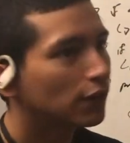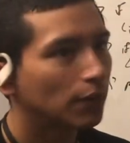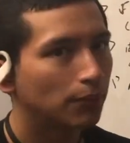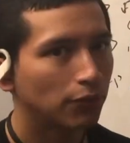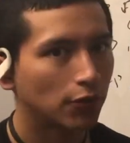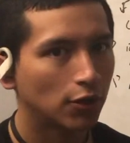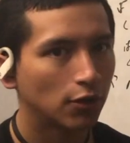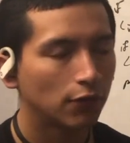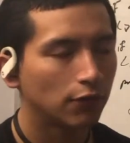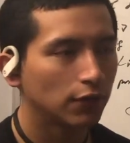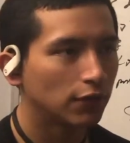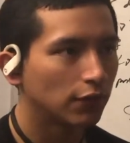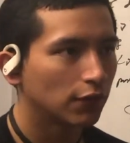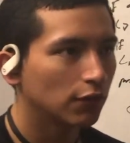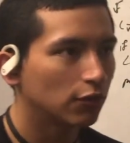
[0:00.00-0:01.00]
observe
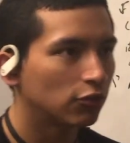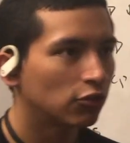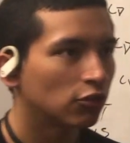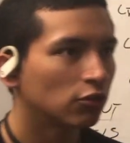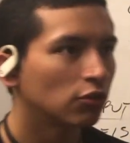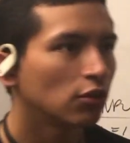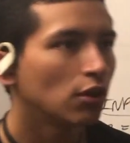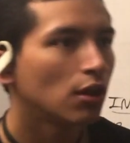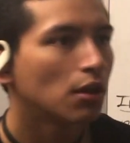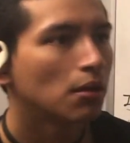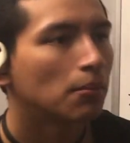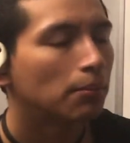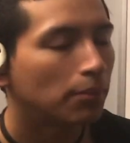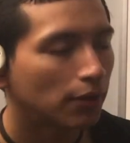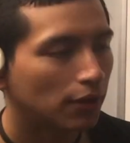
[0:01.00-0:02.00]
in the solution,
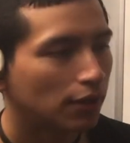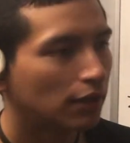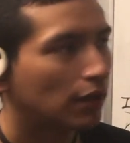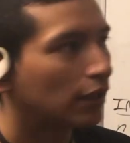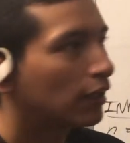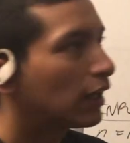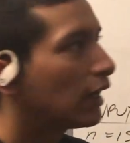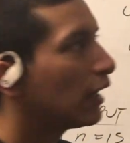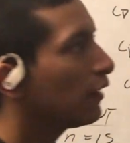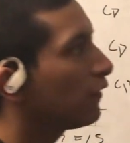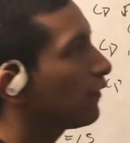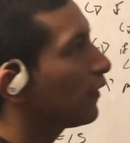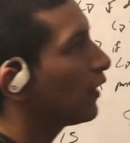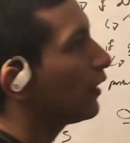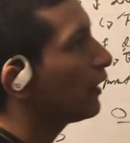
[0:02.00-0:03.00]
but I can
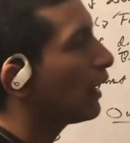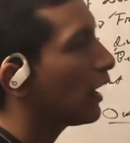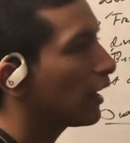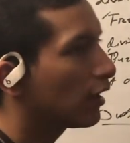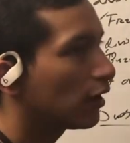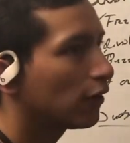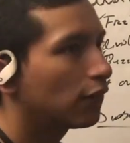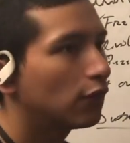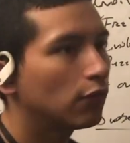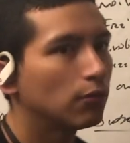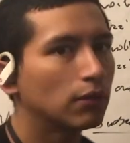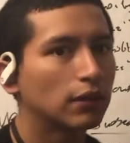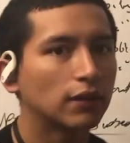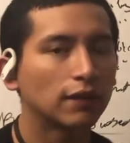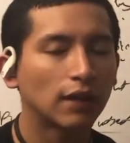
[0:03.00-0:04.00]
say that I could assume
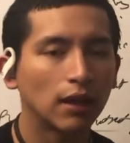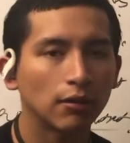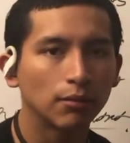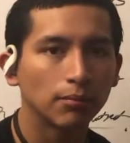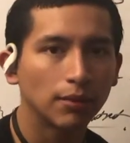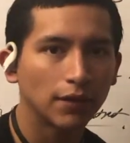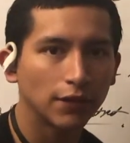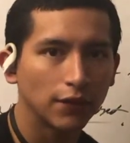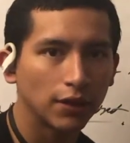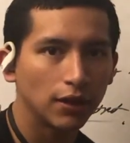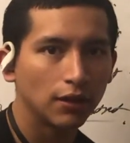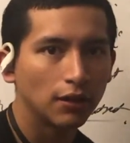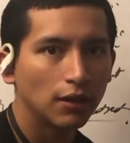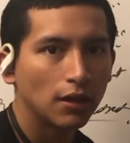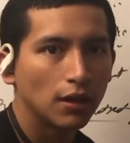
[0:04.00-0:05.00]
that the time complexity
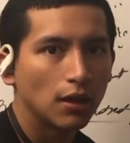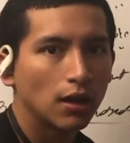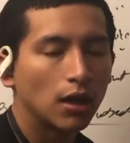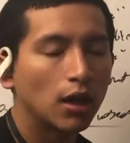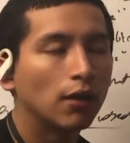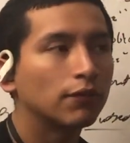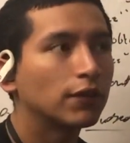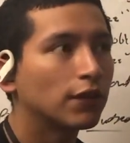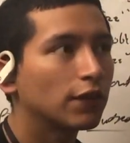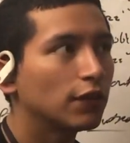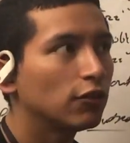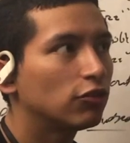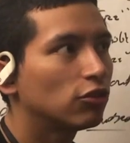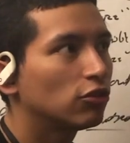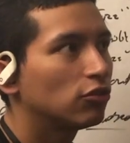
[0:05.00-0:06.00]
of the
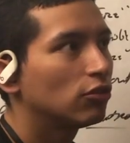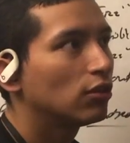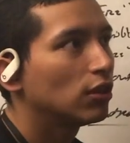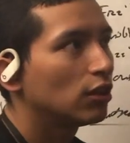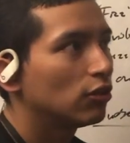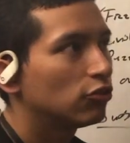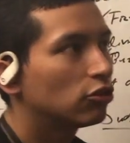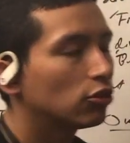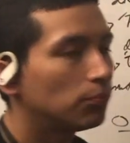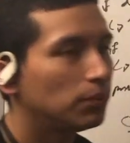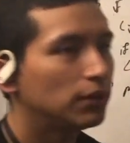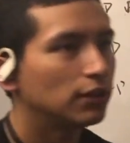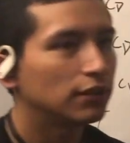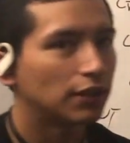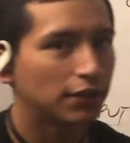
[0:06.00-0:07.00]
solution should
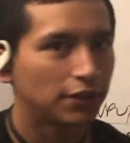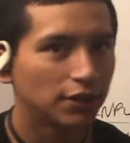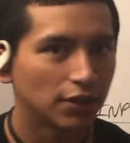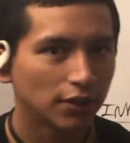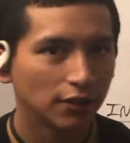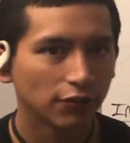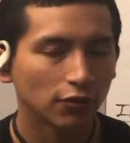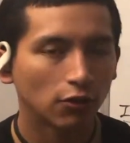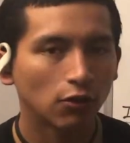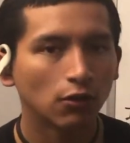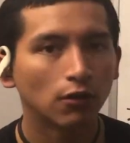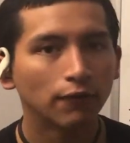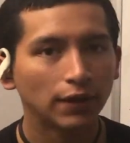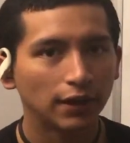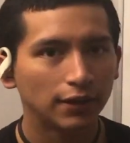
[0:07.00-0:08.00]
be linear, so O
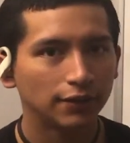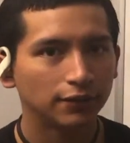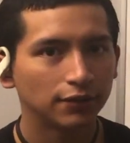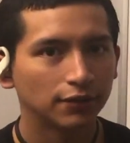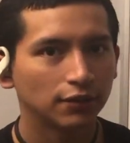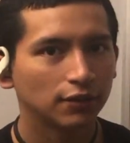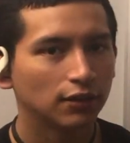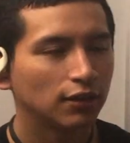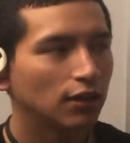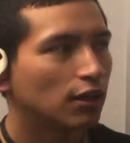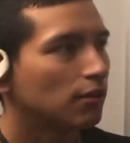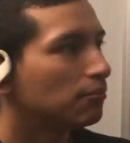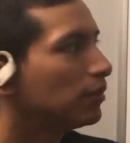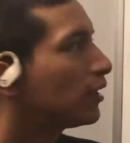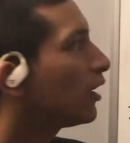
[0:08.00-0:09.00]
of n,
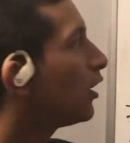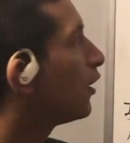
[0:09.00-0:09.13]
because